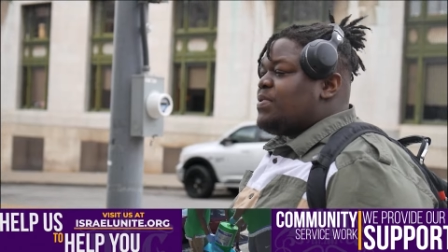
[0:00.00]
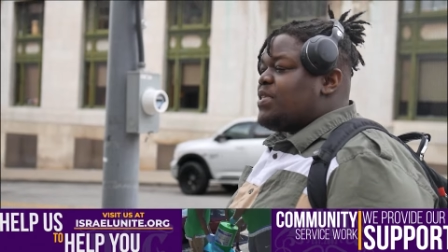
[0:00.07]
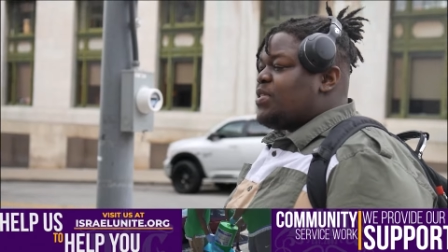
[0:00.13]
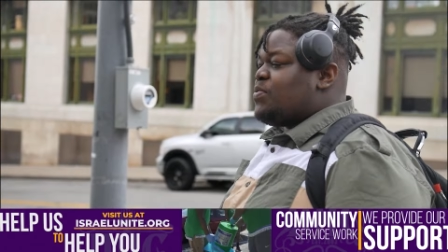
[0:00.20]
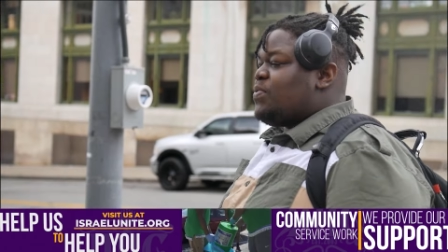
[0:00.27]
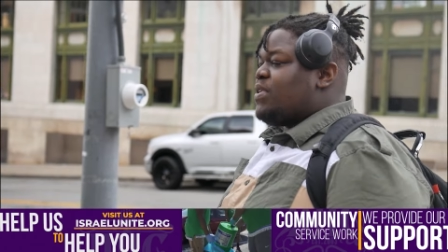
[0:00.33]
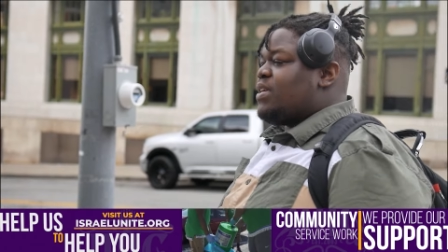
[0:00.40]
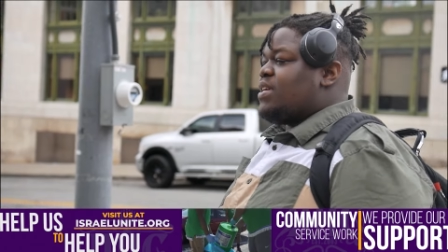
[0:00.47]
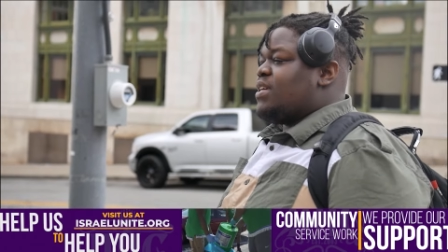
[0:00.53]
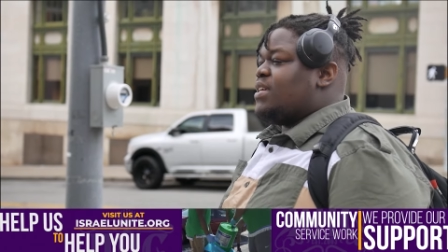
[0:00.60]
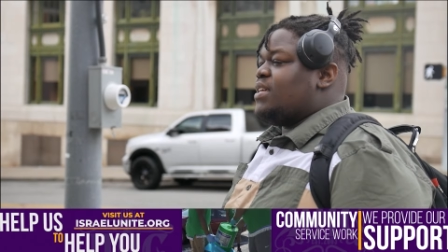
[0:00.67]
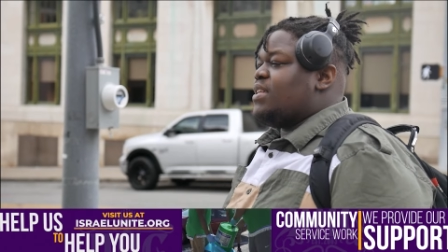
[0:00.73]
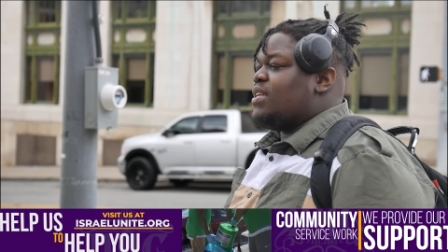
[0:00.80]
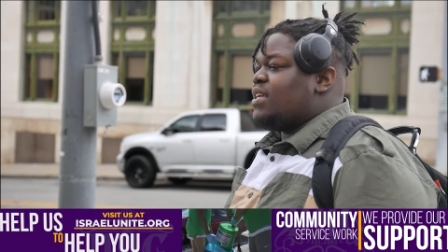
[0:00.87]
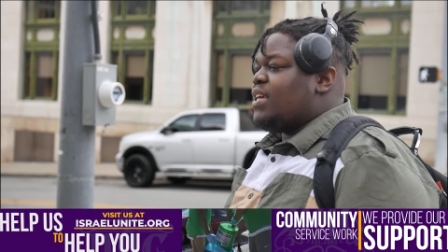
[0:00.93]
is
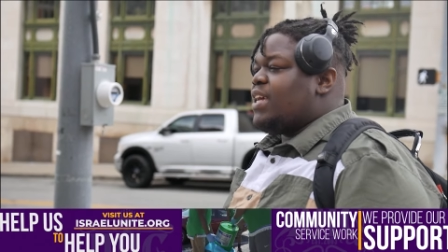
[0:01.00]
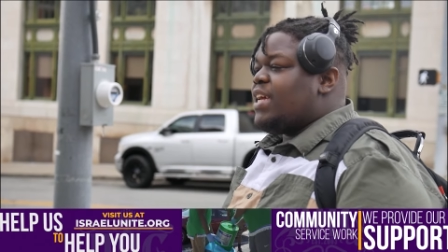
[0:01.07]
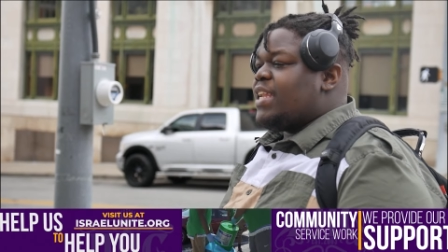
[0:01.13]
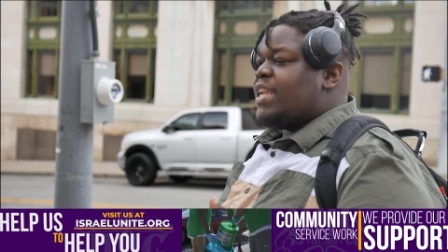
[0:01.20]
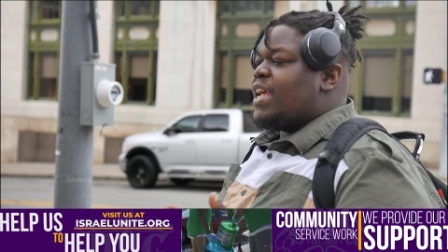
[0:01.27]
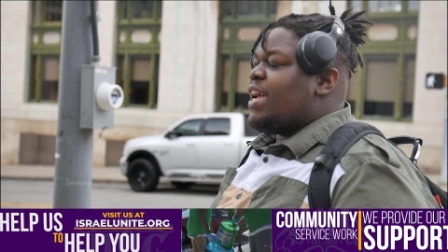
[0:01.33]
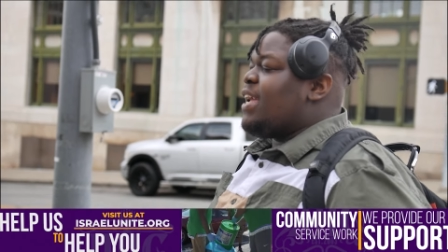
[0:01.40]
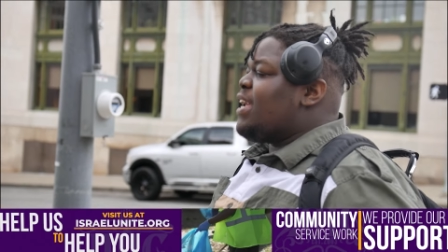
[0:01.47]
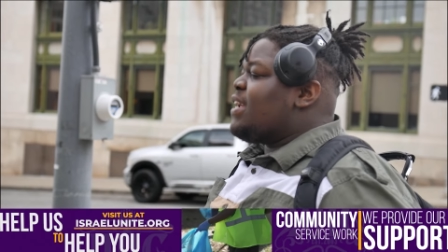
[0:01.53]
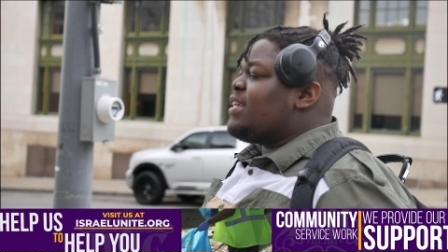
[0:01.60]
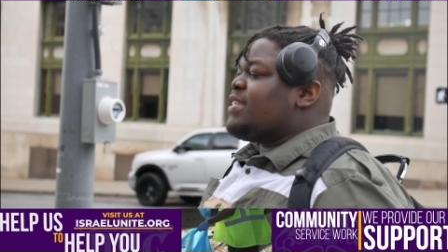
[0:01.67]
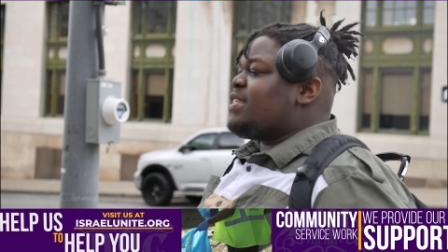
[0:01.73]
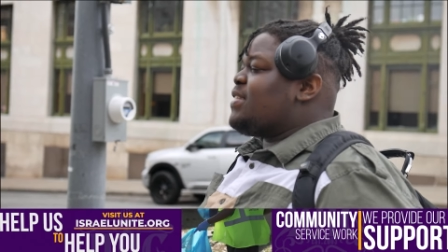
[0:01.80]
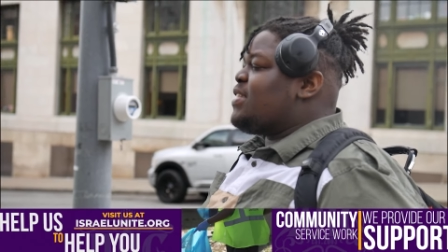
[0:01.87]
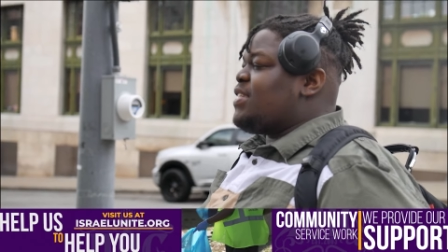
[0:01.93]
wicked. And
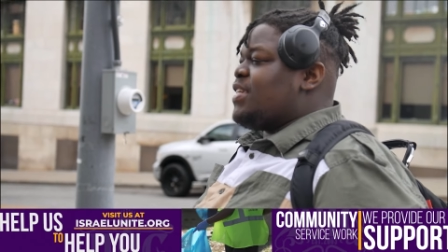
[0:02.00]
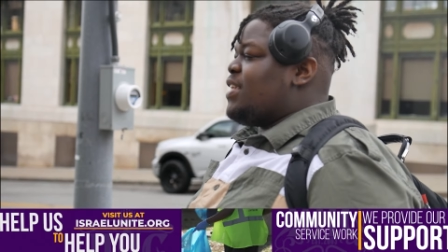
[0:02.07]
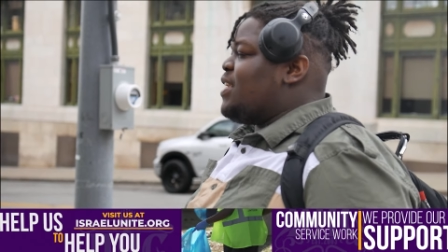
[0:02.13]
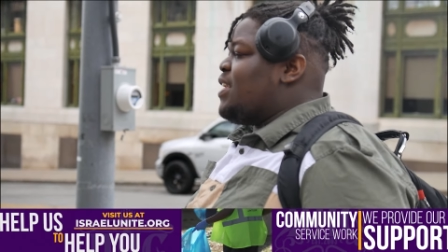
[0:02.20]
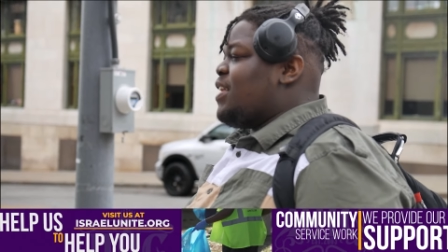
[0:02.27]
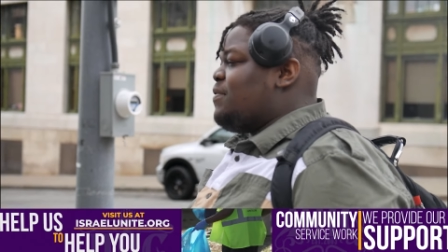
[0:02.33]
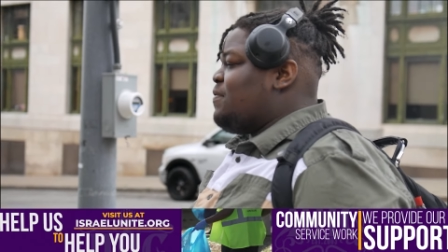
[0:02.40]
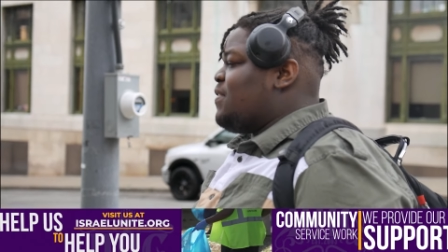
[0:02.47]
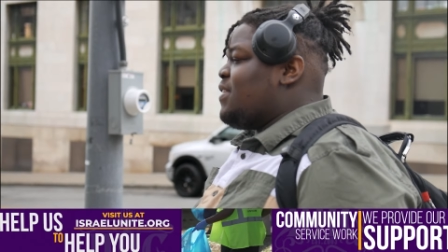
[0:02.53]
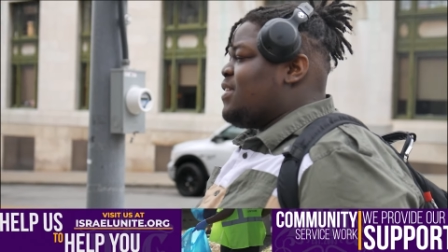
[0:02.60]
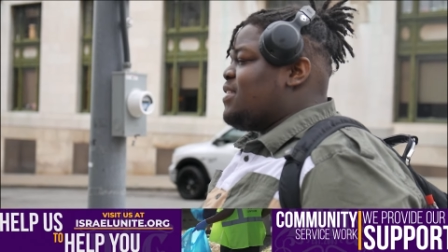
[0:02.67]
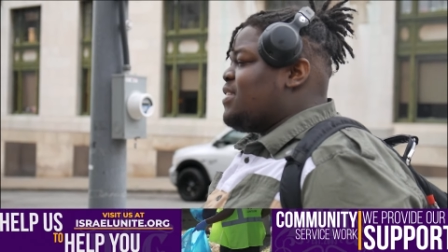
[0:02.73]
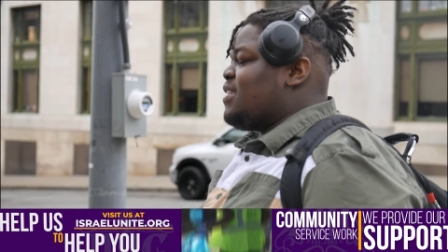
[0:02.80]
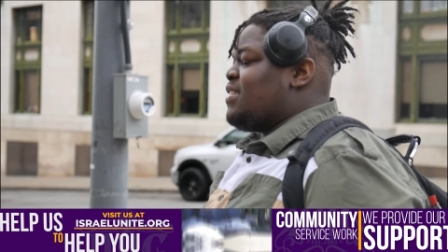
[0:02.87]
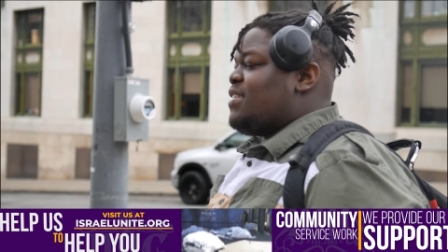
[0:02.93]
it shouldn't have
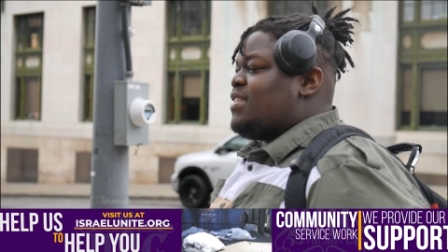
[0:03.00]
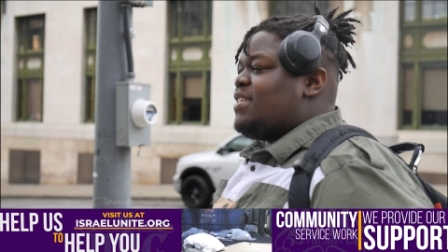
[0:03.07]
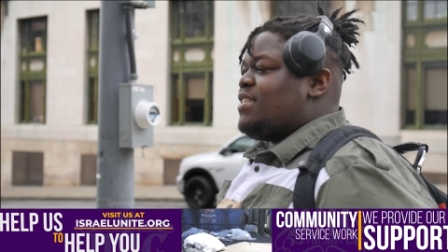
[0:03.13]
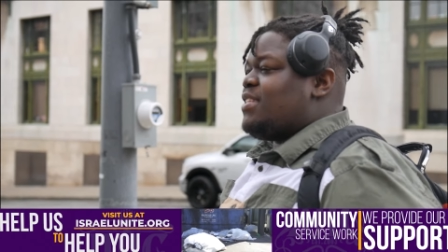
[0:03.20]
existed.